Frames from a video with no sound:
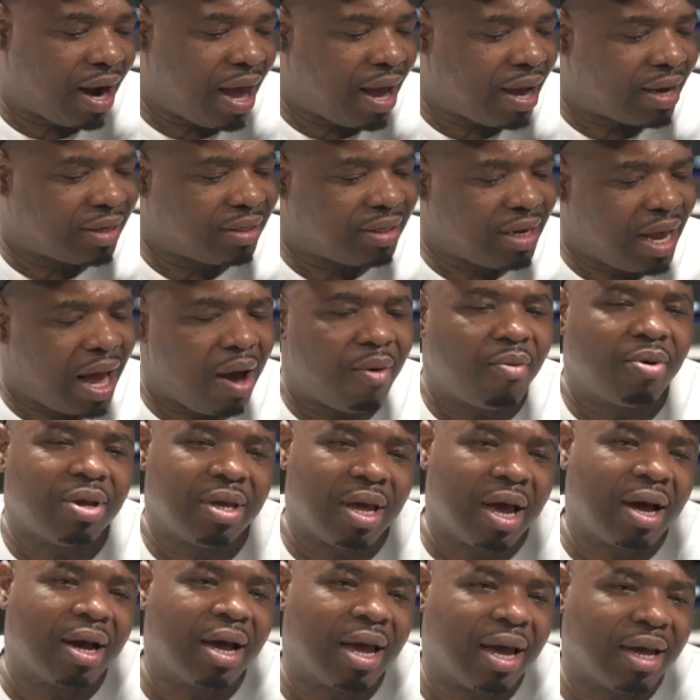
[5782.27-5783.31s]
Like I said, I was
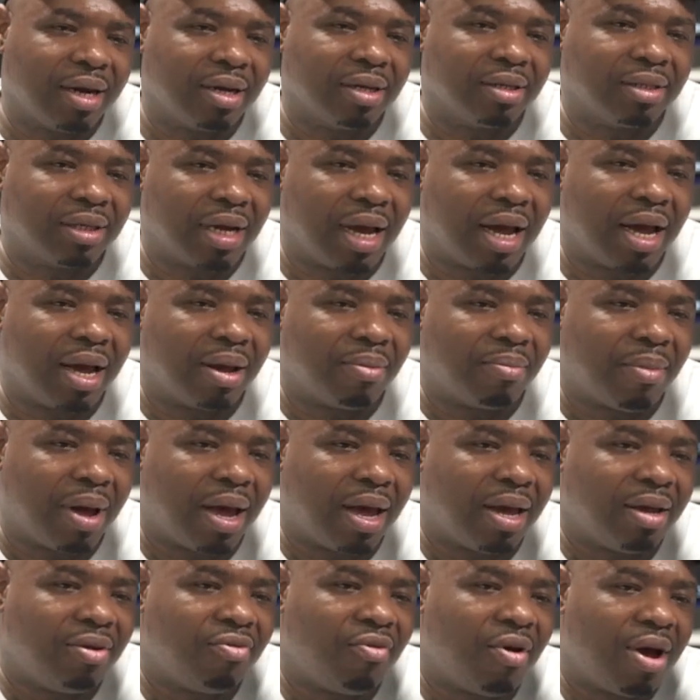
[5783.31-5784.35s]
younger at the time,
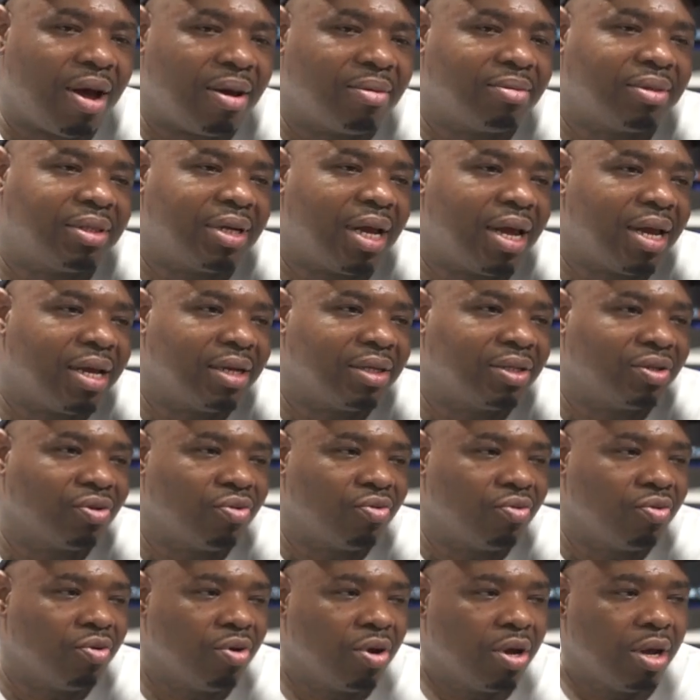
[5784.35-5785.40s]
man. You know what I'm saying?
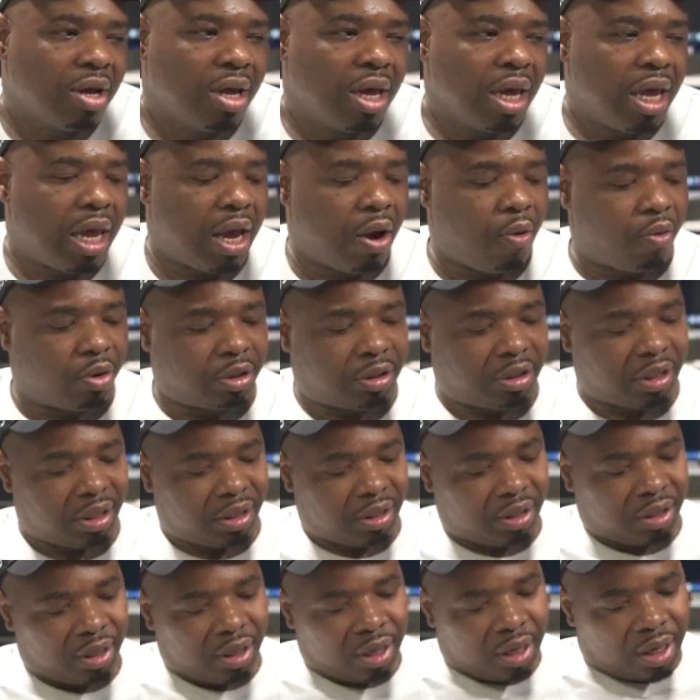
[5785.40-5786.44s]
So it was
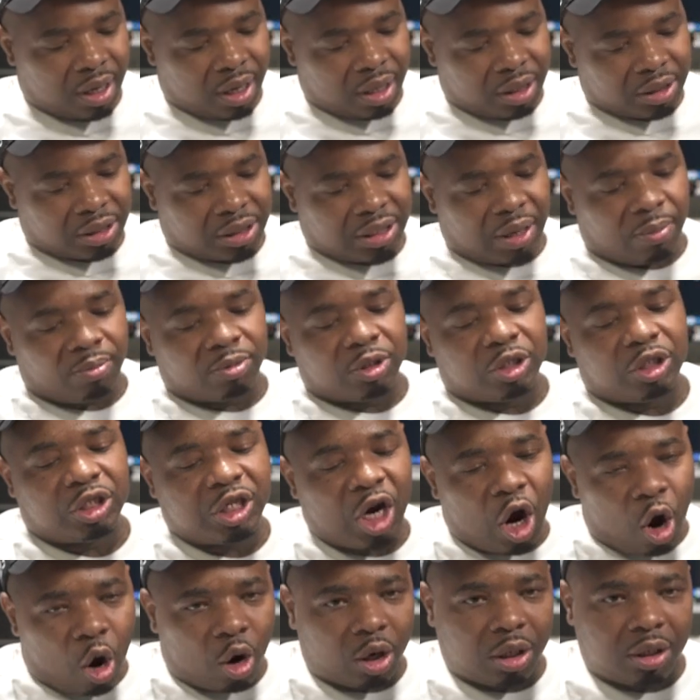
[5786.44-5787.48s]
just something
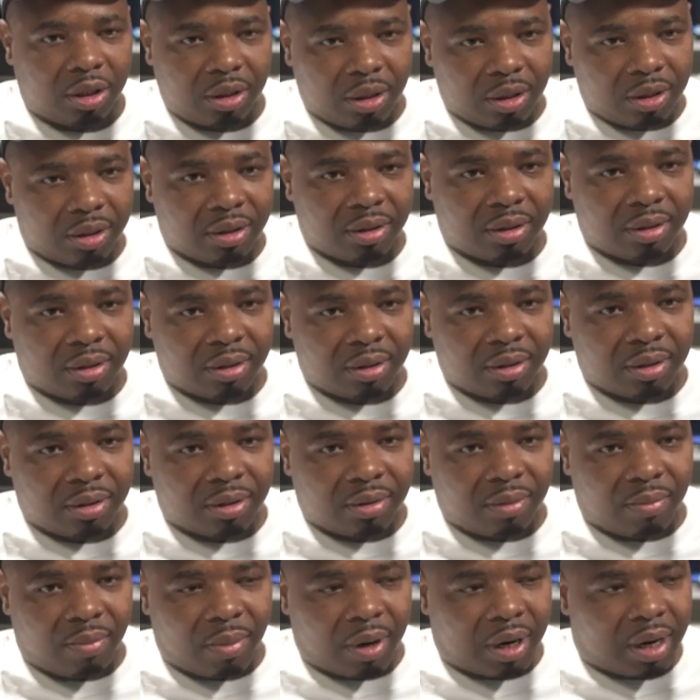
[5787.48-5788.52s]
short
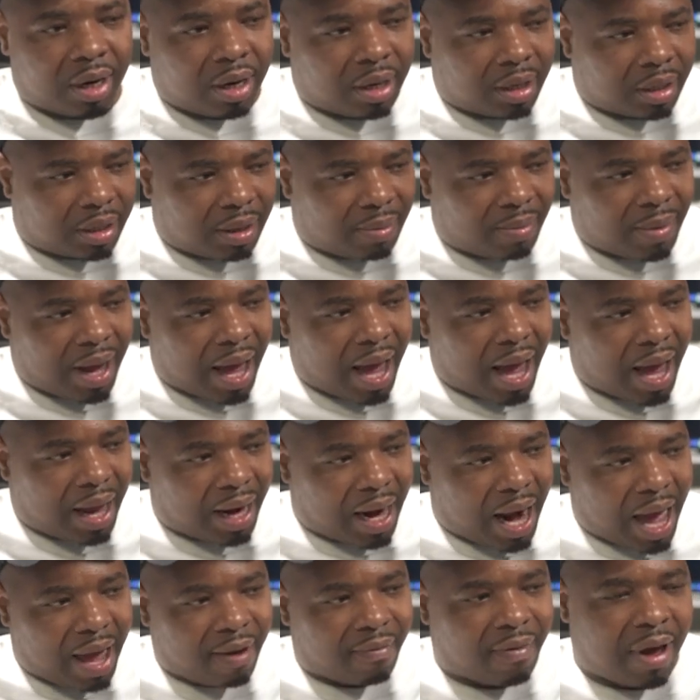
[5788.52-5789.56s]
because them guys'
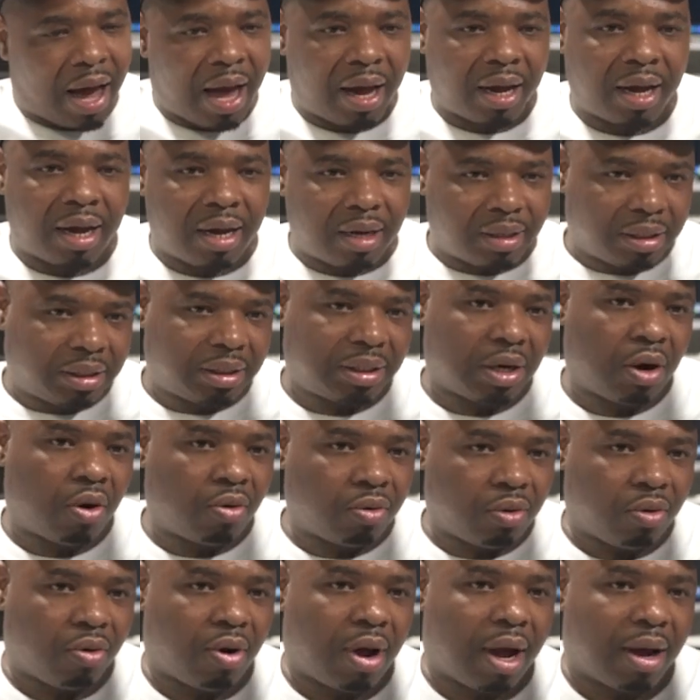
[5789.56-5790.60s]
life got cut short.
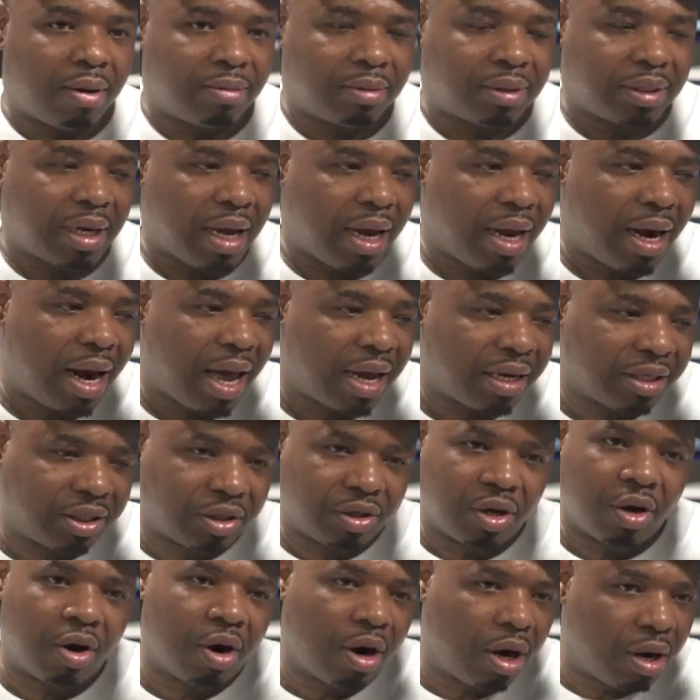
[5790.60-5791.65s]
You know what I'm saying? Like
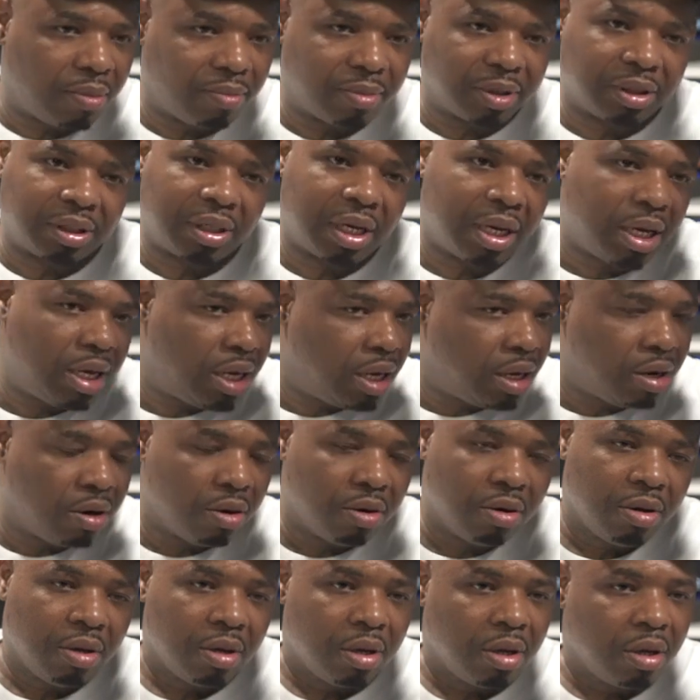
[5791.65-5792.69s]
Sterling Mosquito.
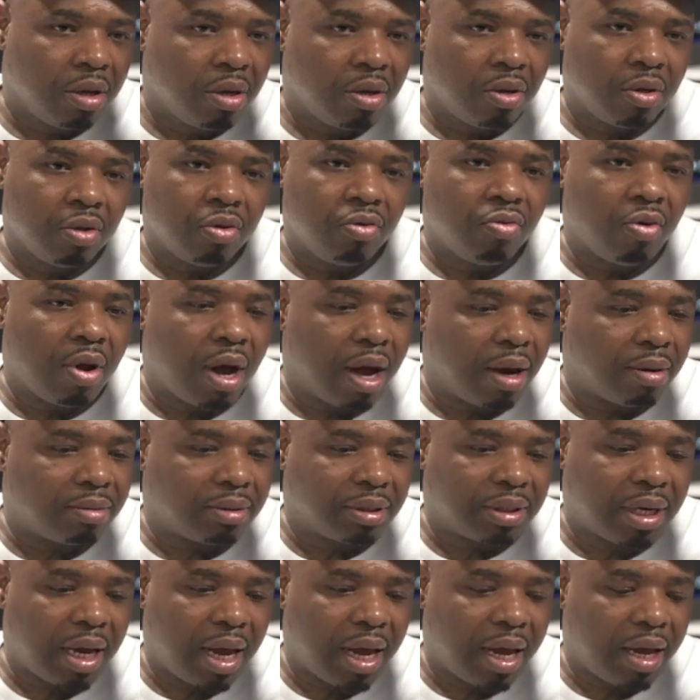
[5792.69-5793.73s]
You know what I'm
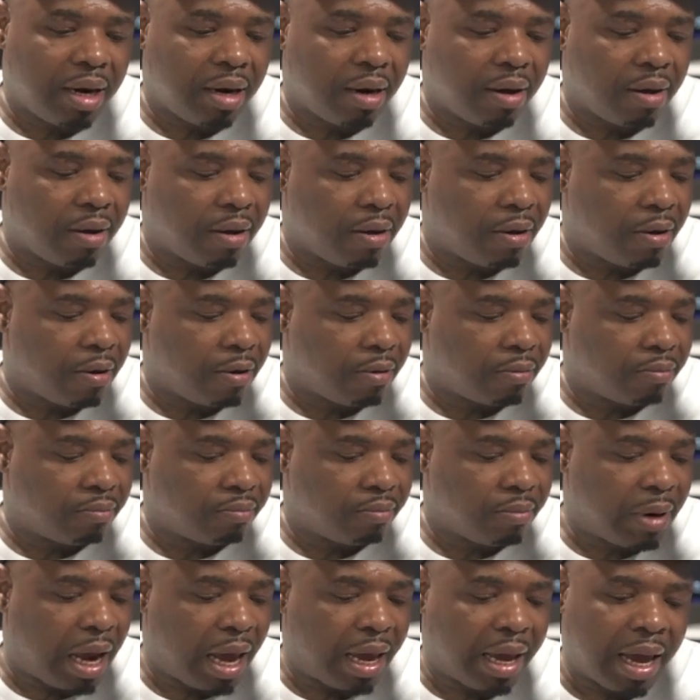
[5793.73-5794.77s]
saying? Uh,
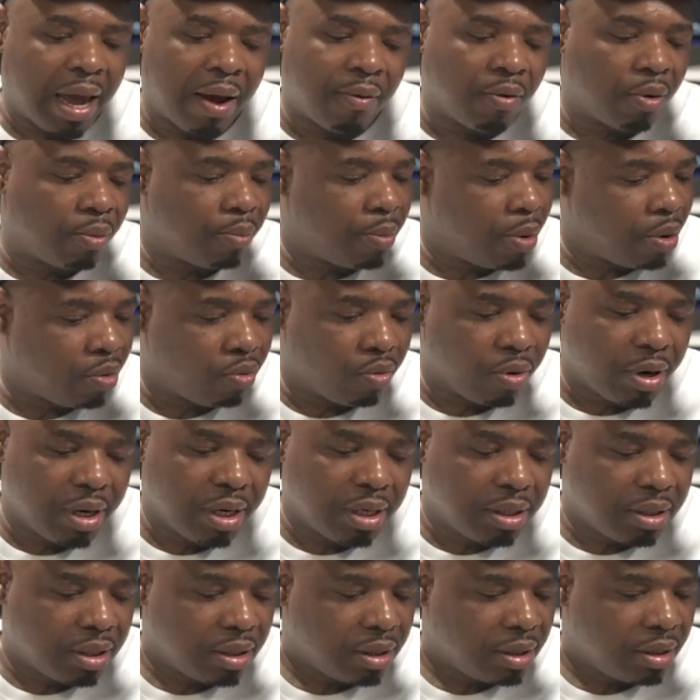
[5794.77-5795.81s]
like Eric
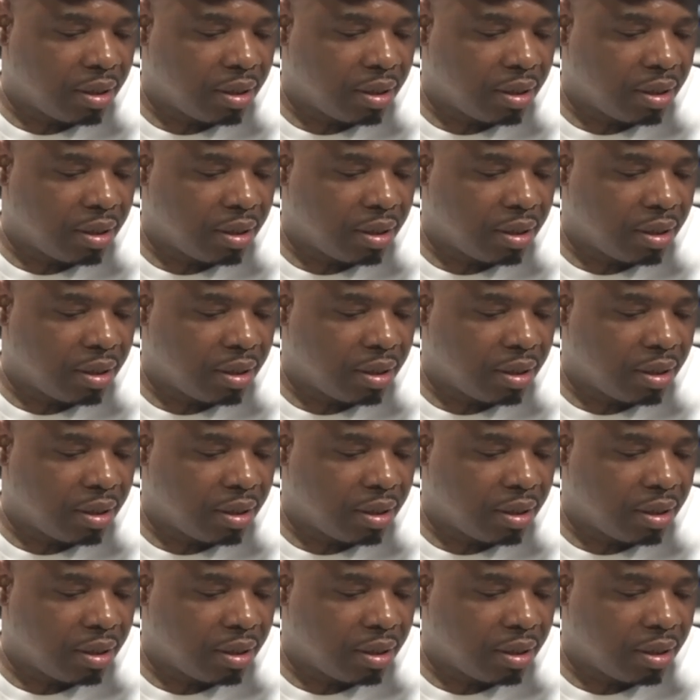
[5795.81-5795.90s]
Maurice.